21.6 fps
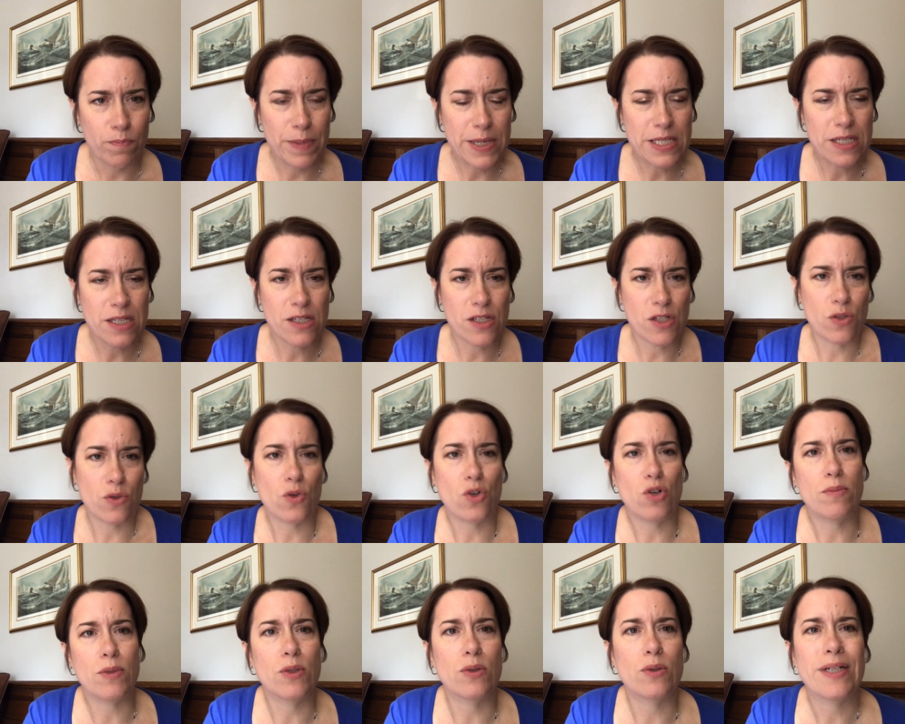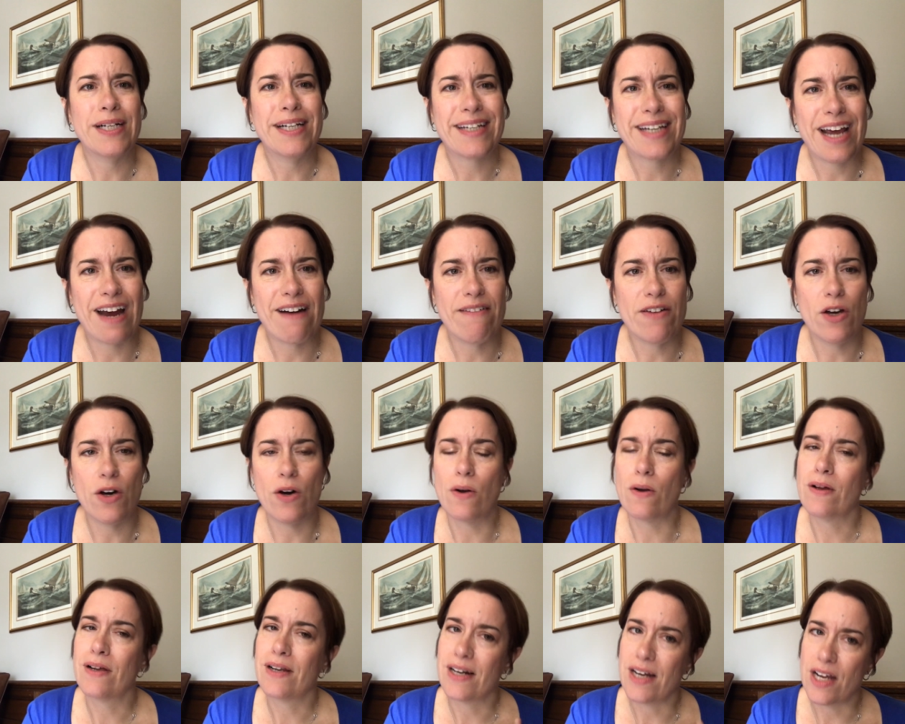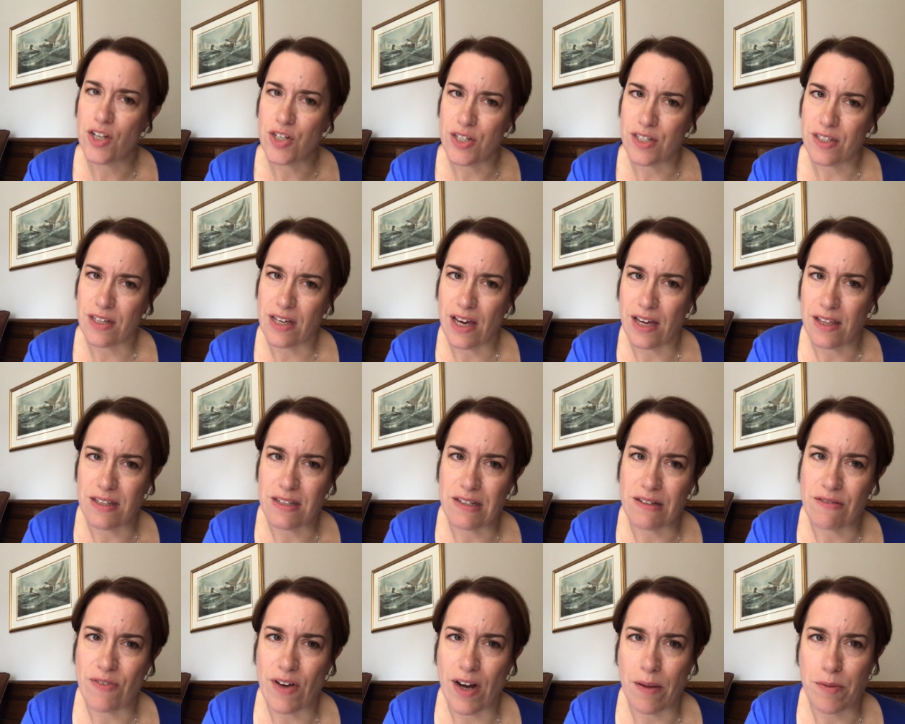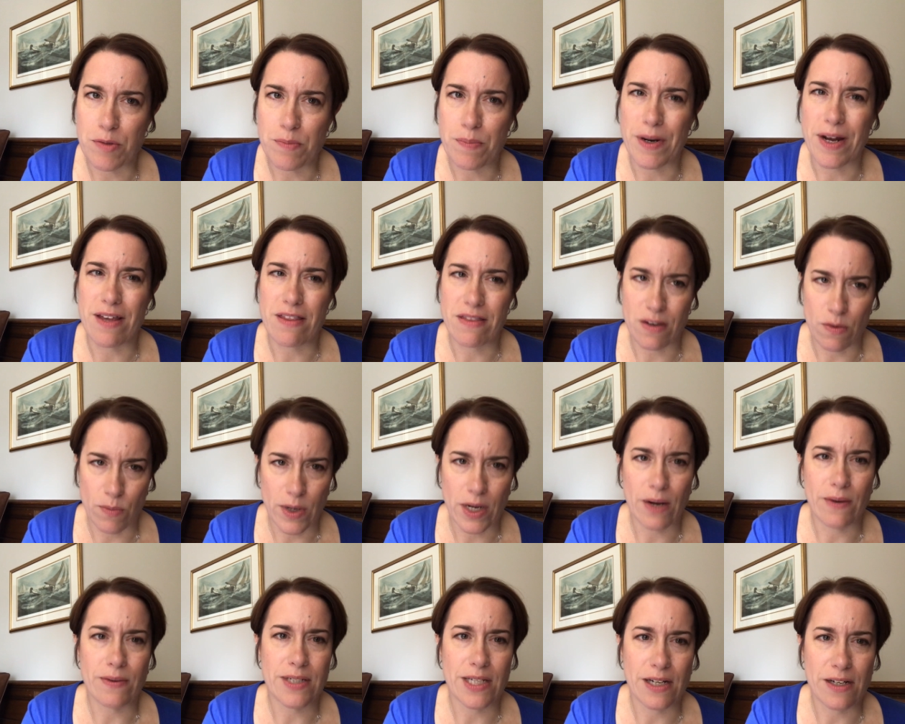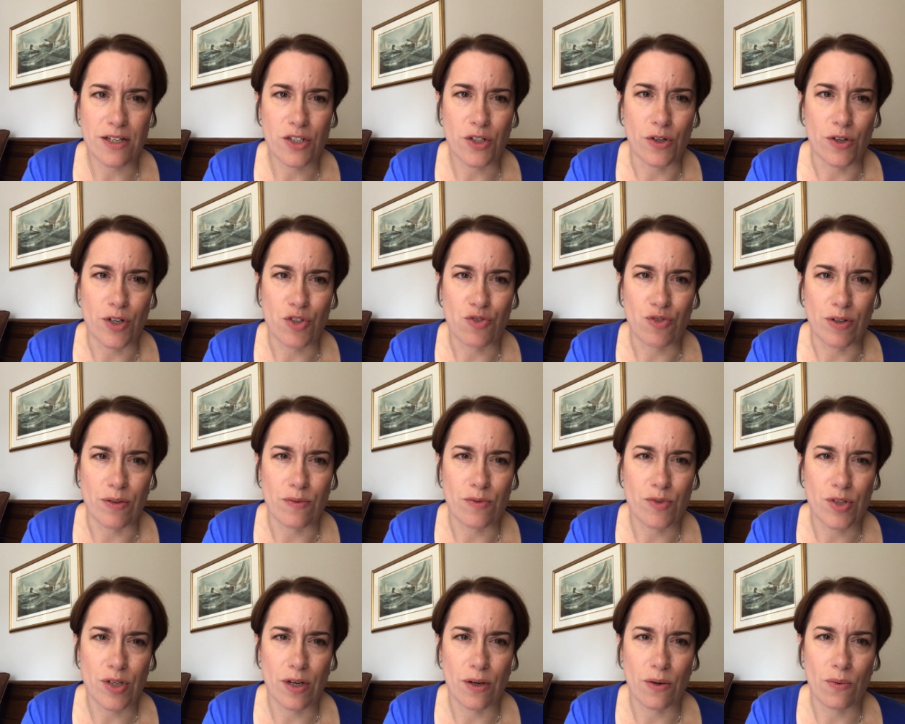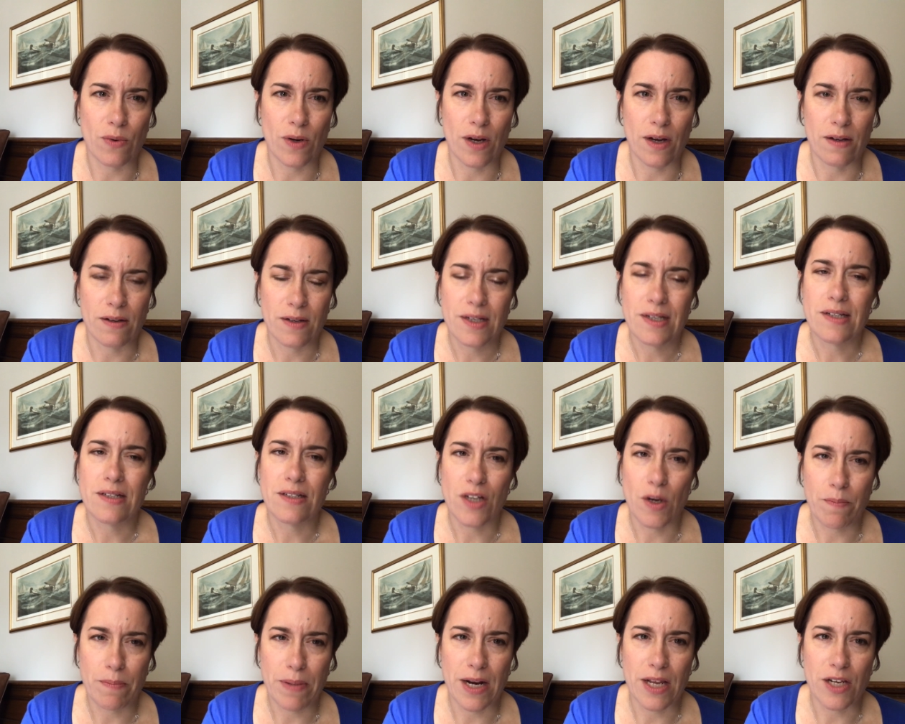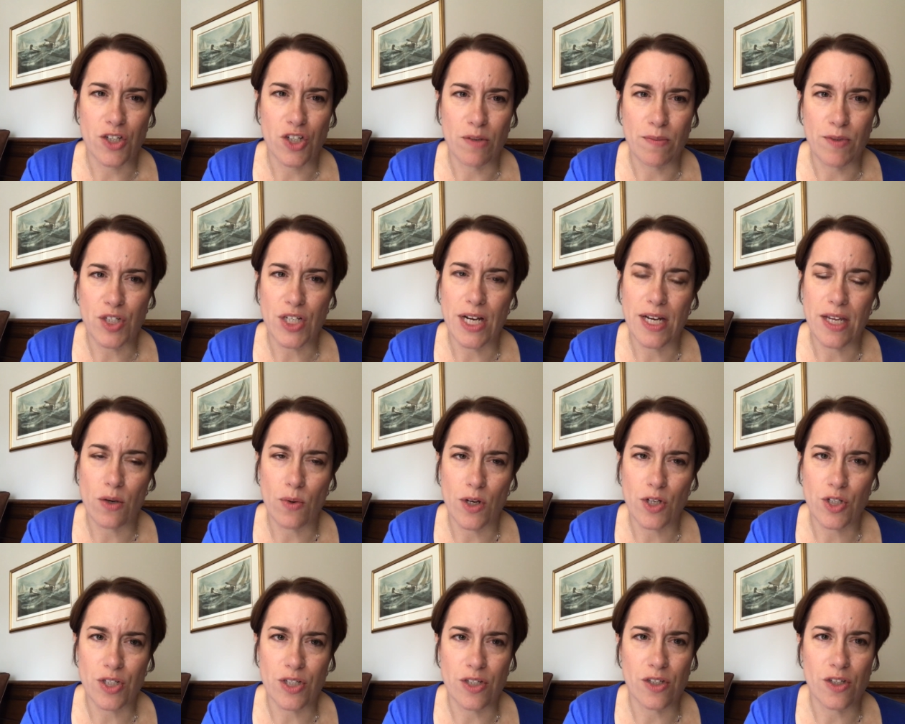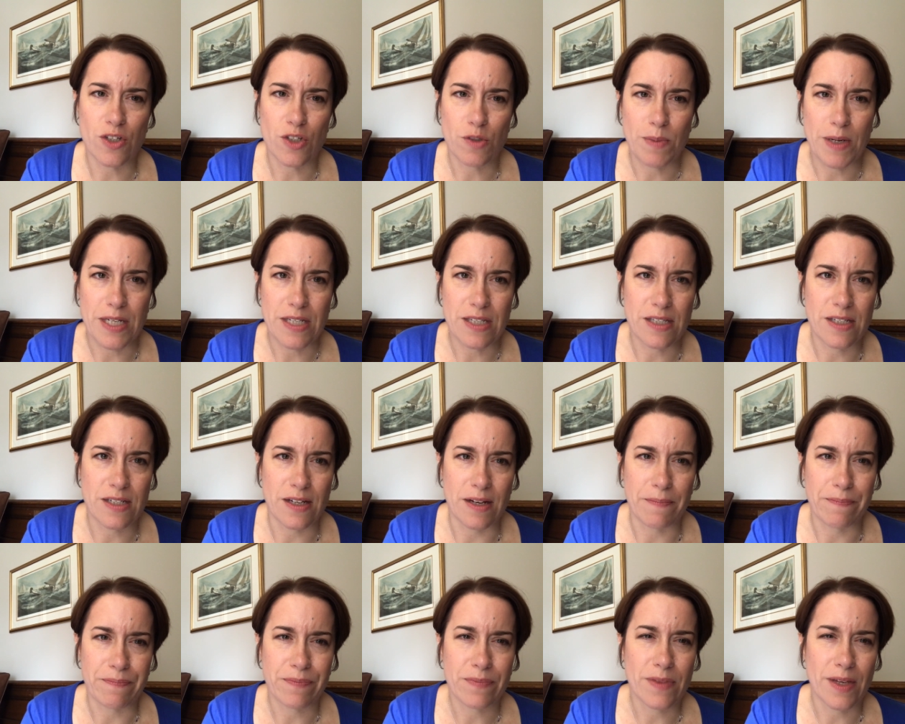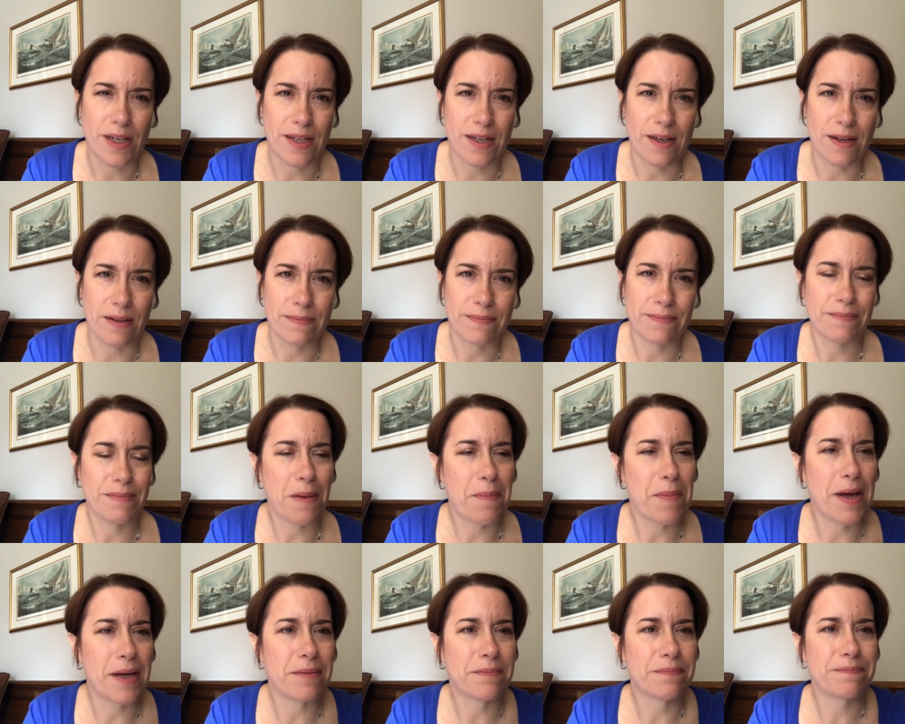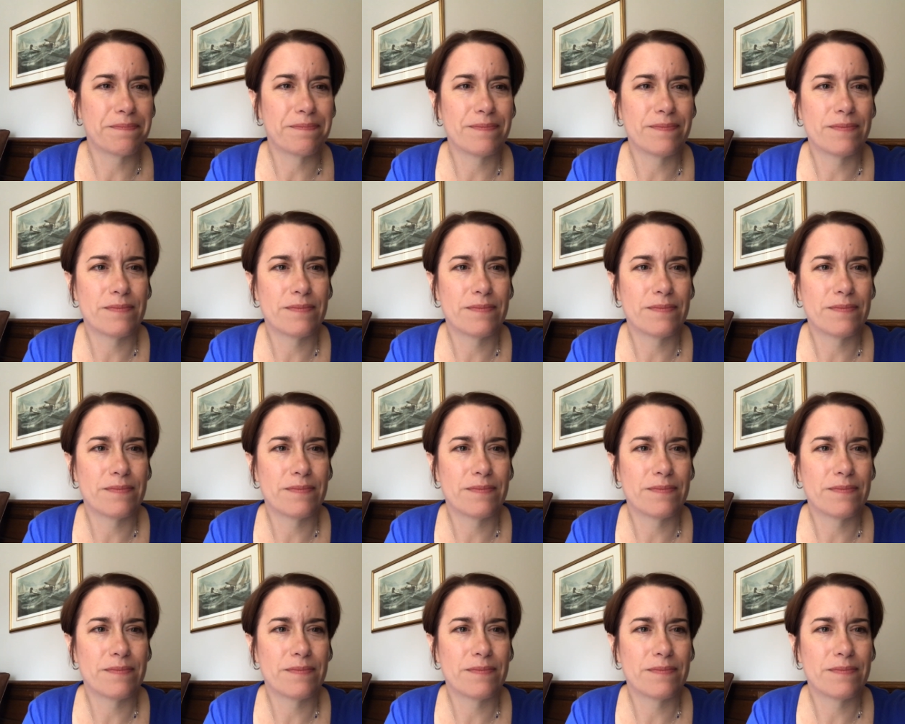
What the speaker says: Business as normal. Carry on. Let's just see how this develops. But I think we're going down the Scottish route. So don't panic too much. Any questions, speak to the team. Thank you. Bye-bye.